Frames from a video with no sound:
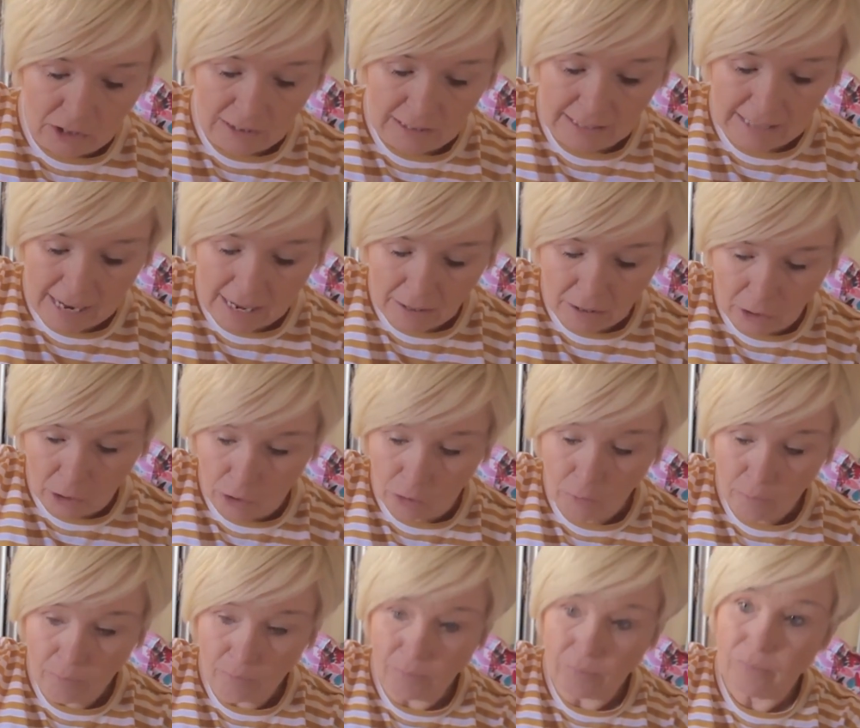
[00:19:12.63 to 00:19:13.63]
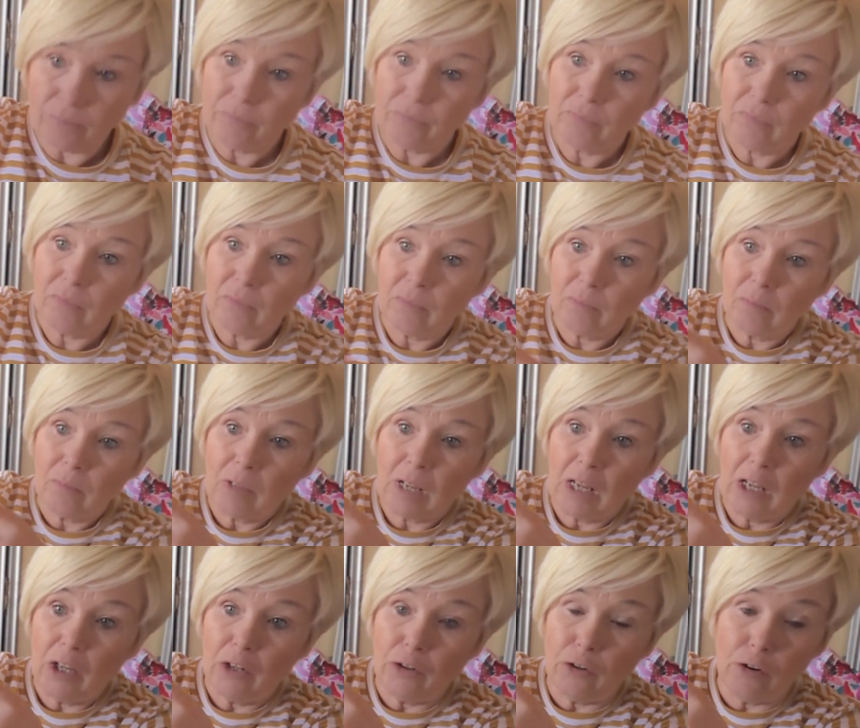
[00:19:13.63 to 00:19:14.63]
together,
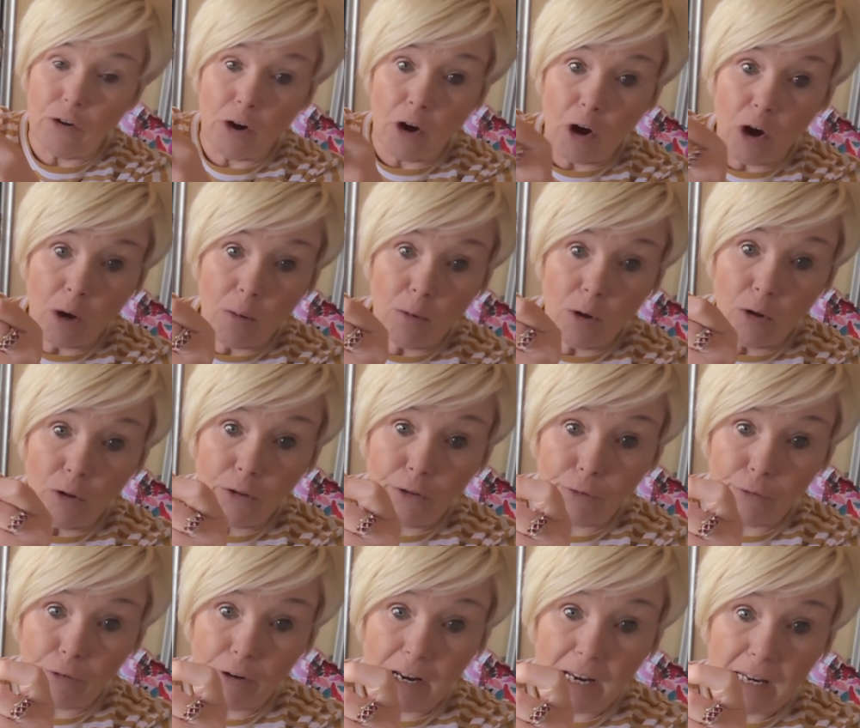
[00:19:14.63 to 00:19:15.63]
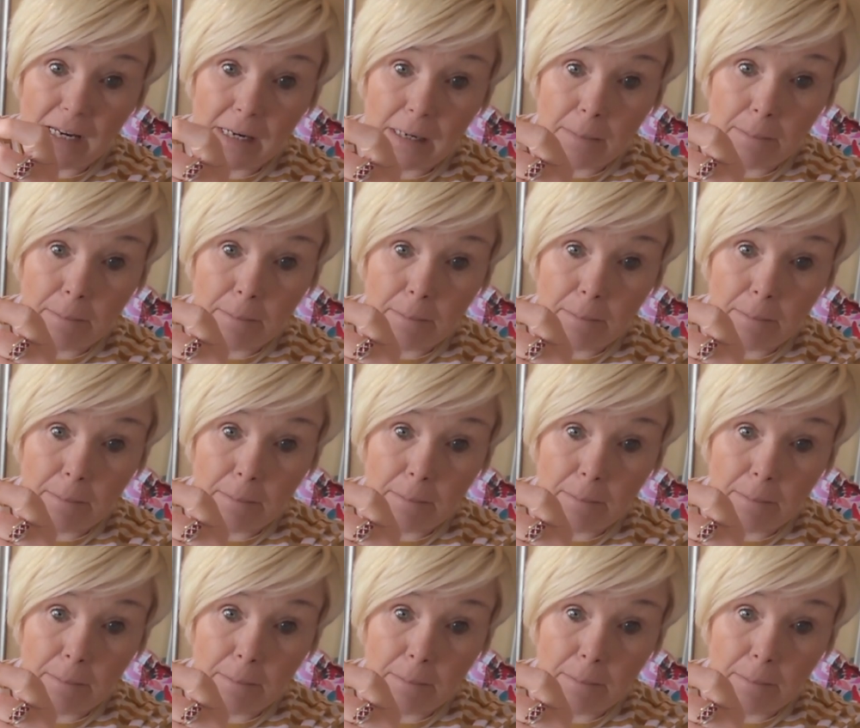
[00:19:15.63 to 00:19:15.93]
normal 3mm